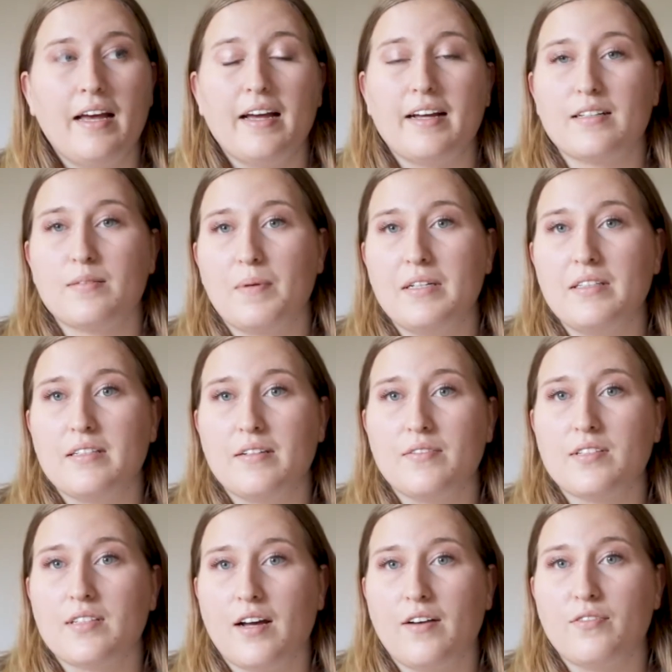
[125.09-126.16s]
expensive
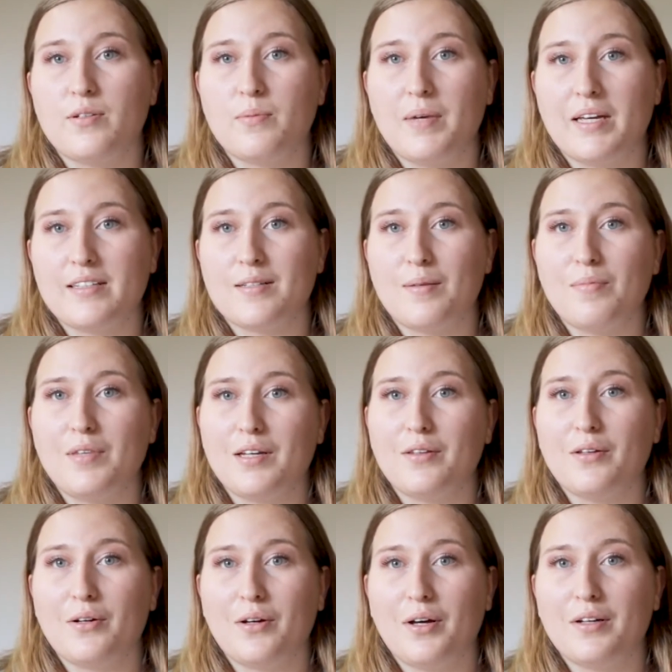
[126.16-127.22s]
stuff to make something
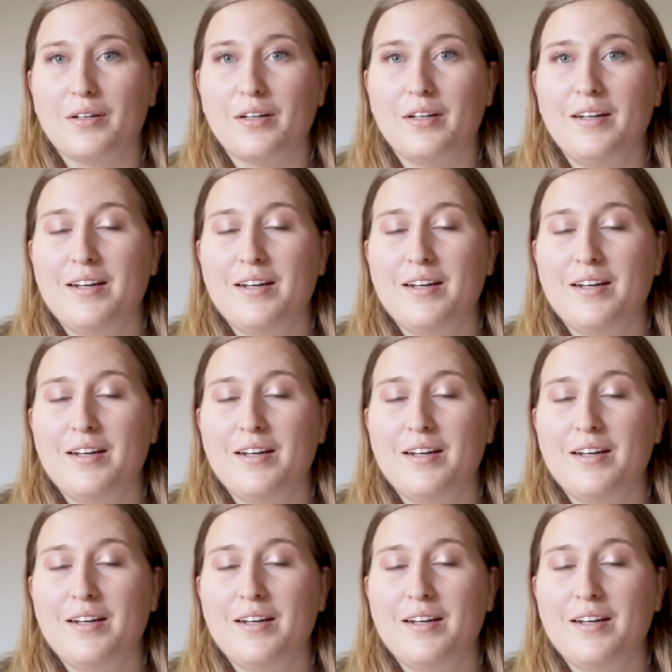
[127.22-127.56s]
look good.